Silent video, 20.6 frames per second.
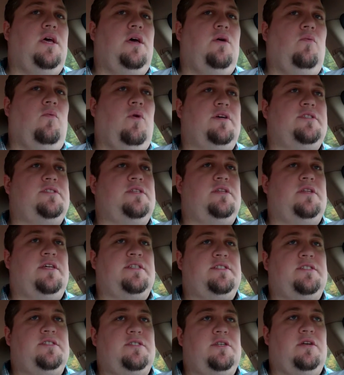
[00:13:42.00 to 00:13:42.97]
wasn't
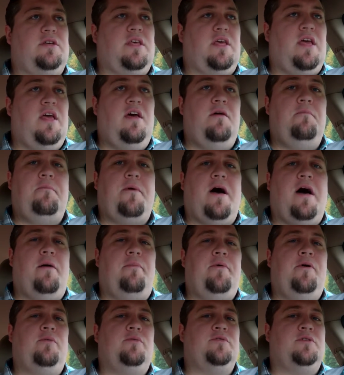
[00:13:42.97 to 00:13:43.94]
necessarily
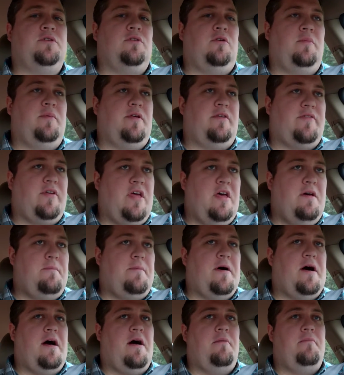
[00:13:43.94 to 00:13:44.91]
hip-hop. It was a little bit of a
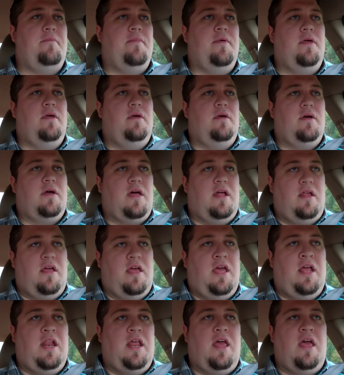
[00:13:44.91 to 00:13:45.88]
hip-hop, kind of
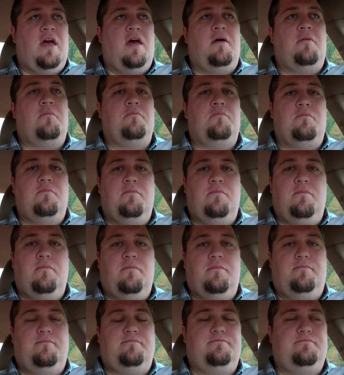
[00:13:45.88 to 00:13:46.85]
EDM
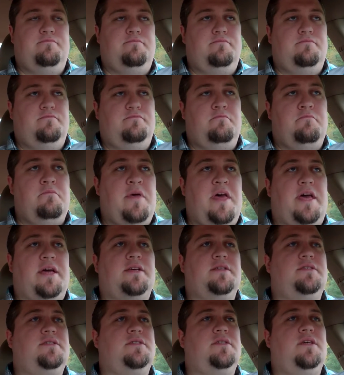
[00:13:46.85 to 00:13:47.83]

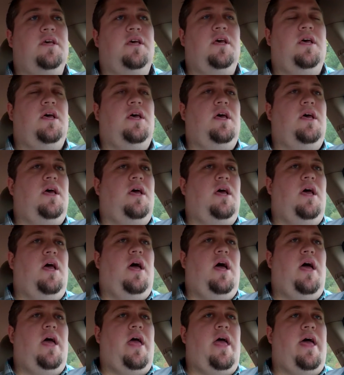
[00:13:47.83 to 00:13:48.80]
mix.
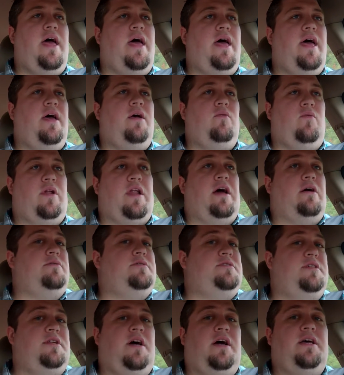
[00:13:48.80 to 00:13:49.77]
And when I
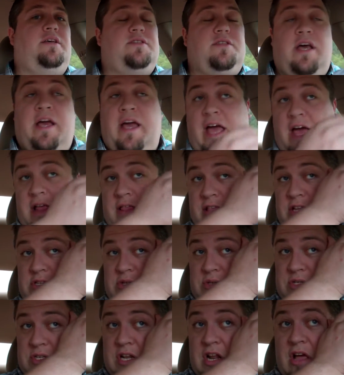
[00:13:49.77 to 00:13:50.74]
was in high school, again, this
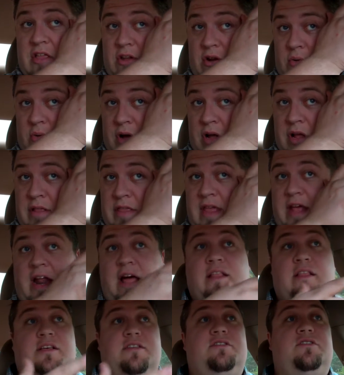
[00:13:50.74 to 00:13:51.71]
was another one that
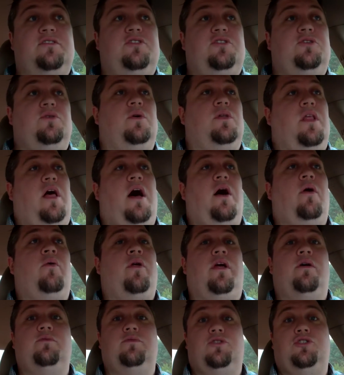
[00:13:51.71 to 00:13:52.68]
I listened to a lot
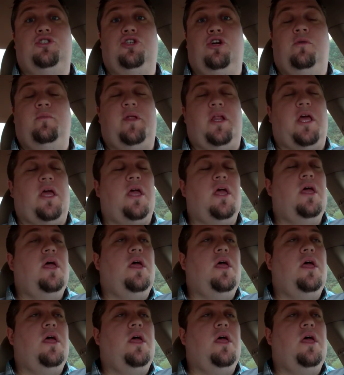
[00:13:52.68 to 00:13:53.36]
when I was in Germany.